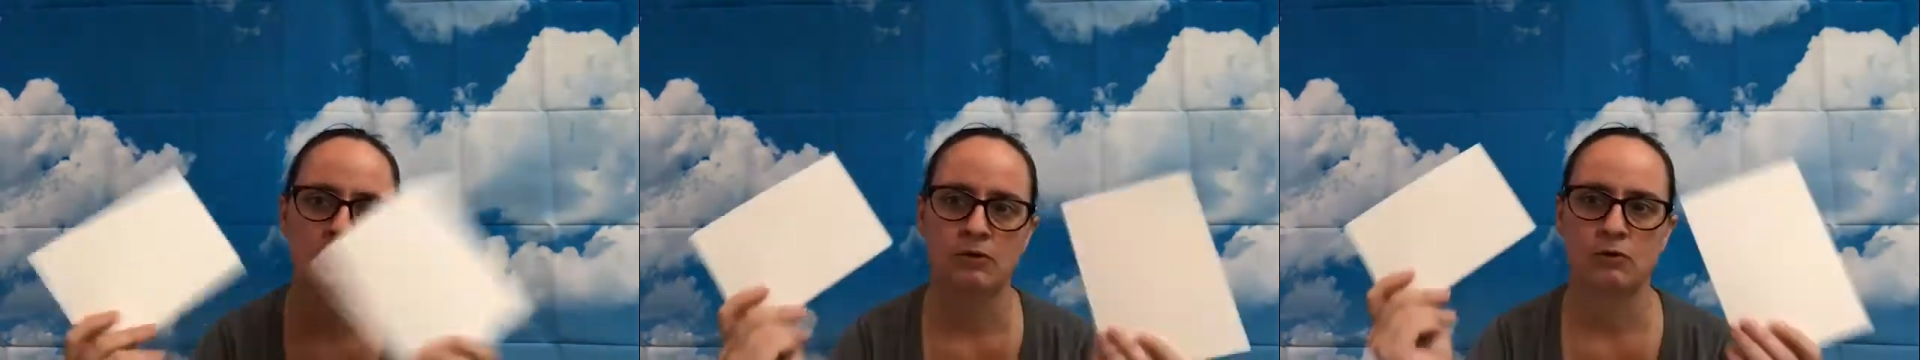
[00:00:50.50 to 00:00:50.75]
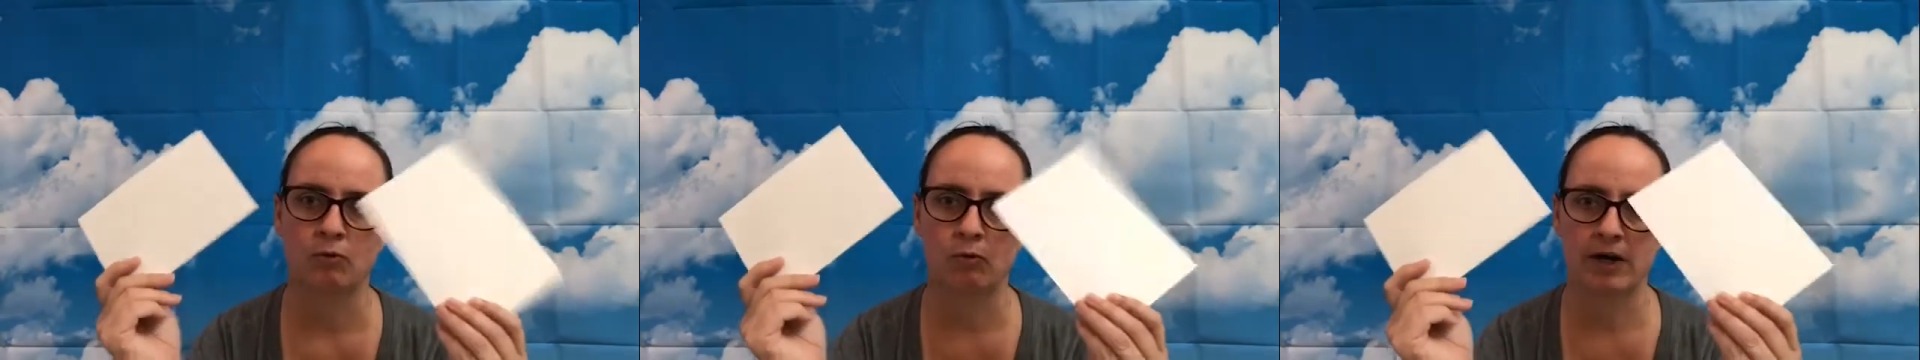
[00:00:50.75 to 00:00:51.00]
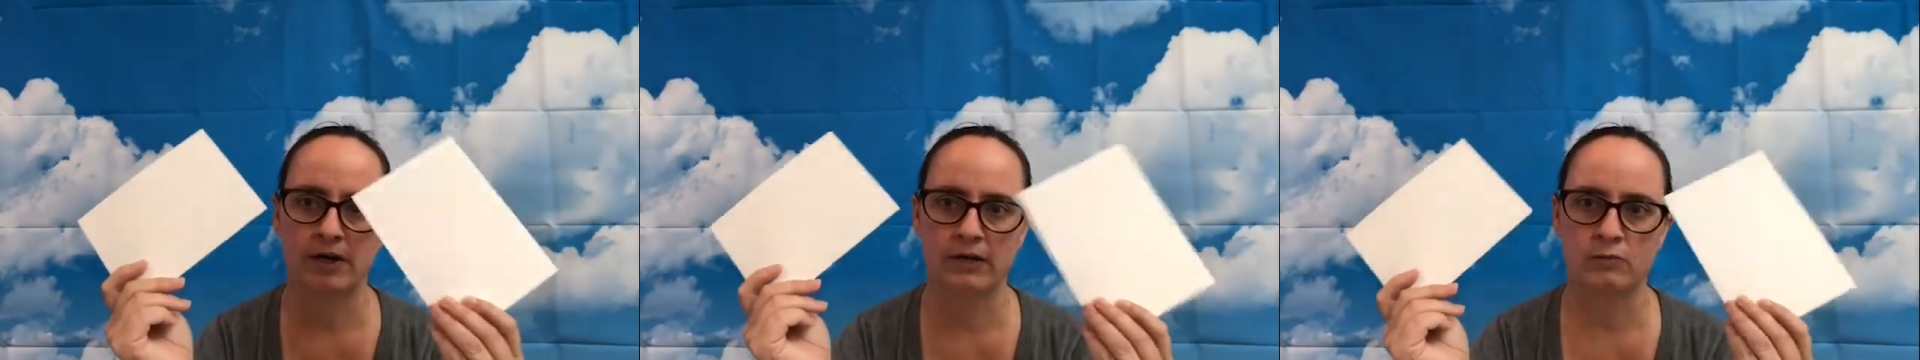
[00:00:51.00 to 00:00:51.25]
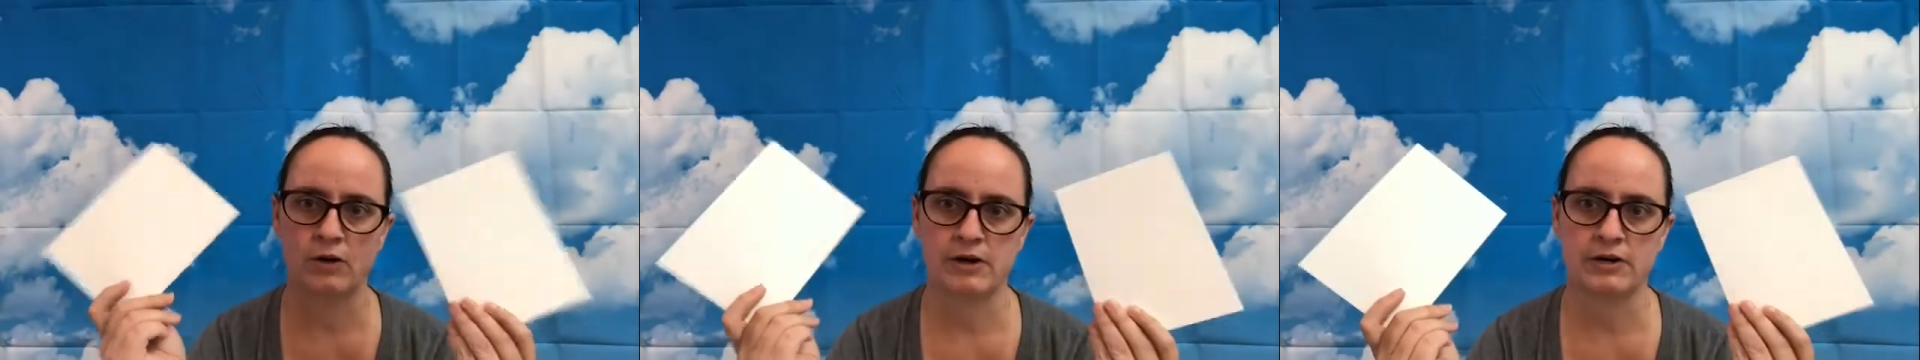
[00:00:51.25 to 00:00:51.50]
one
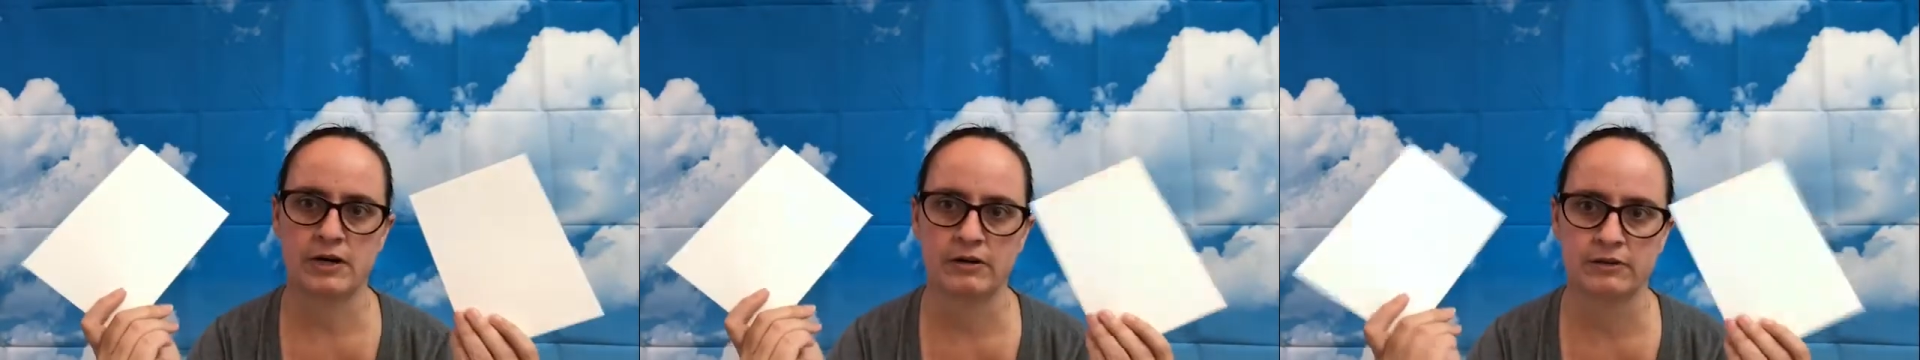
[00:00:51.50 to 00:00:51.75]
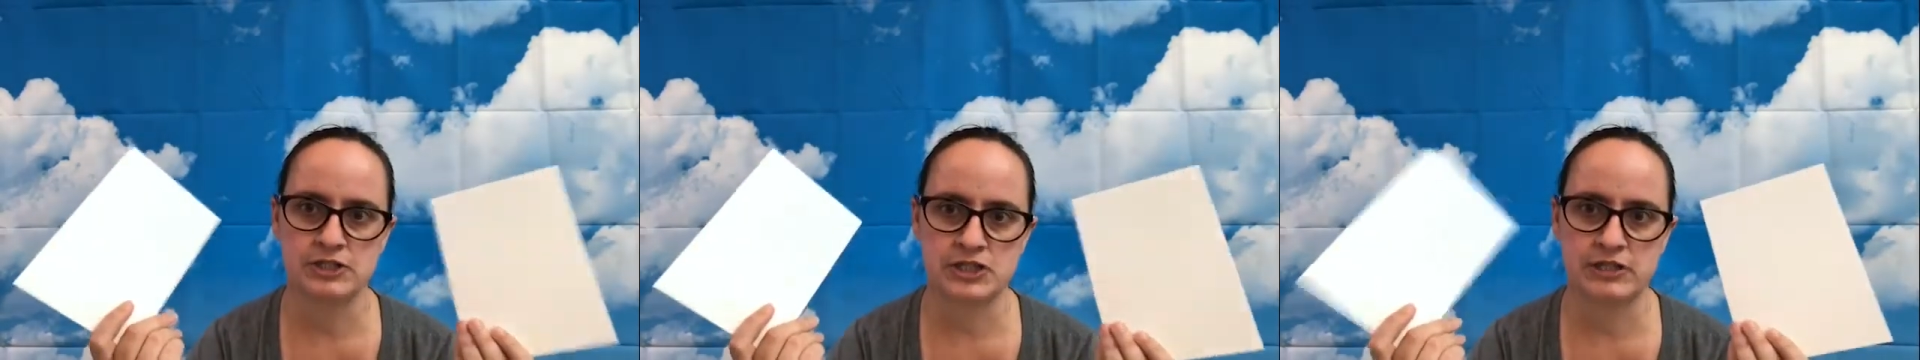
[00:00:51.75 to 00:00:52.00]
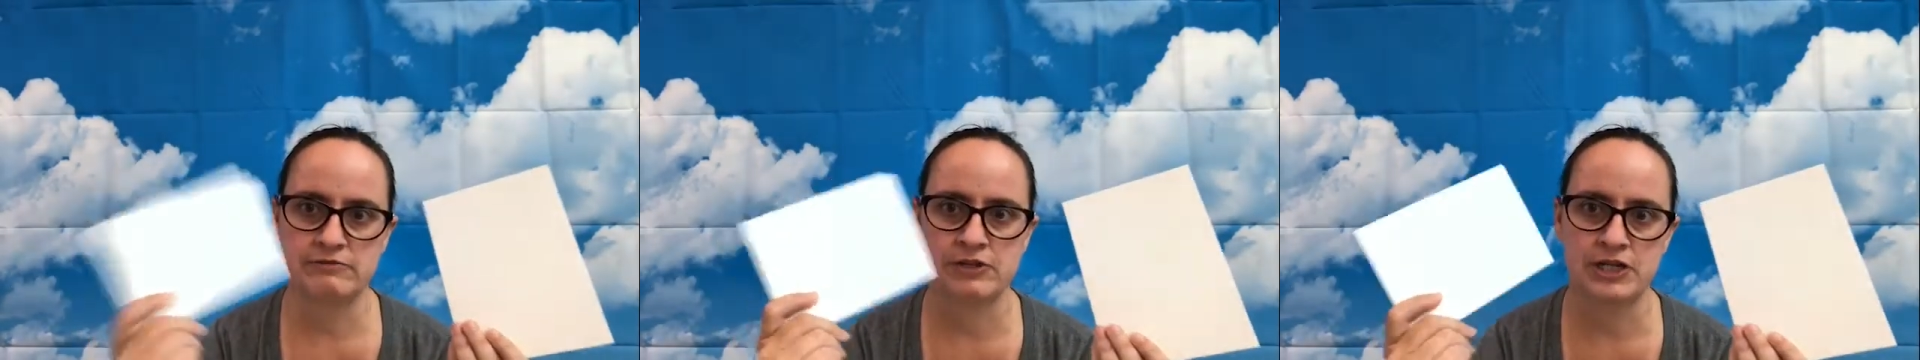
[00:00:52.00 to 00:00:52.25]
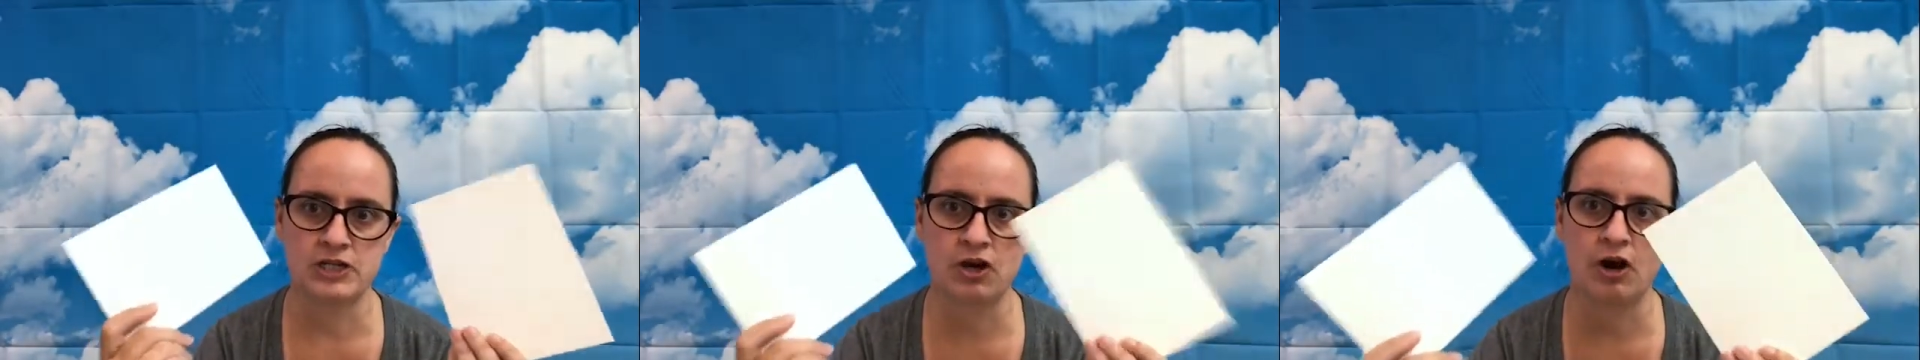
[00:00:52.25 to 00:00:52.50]
watercolor sheet for
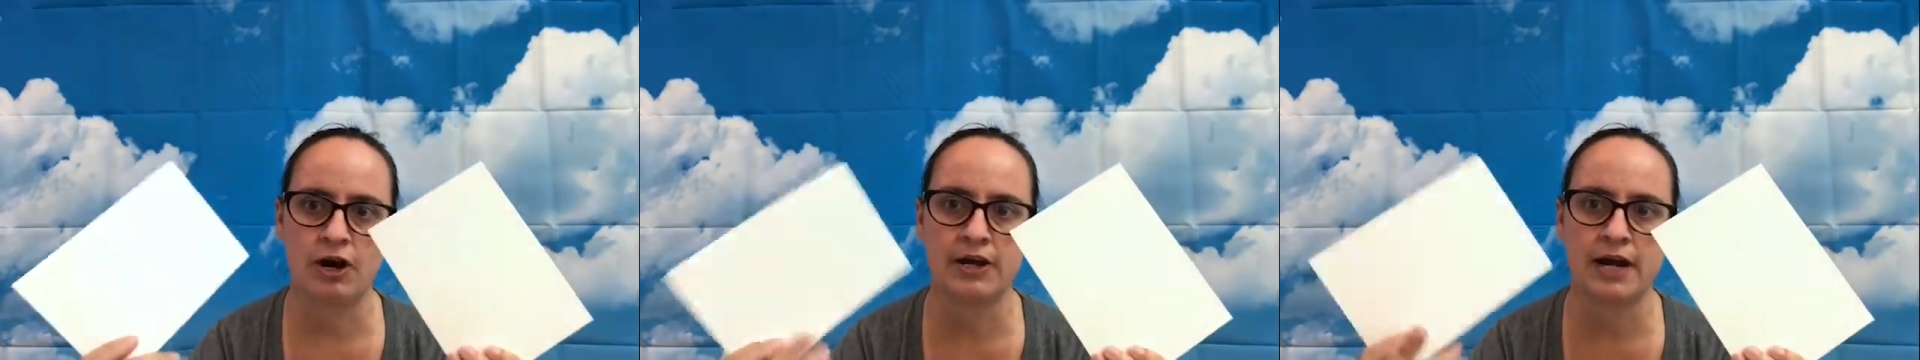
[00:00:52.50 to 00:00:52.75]
each card,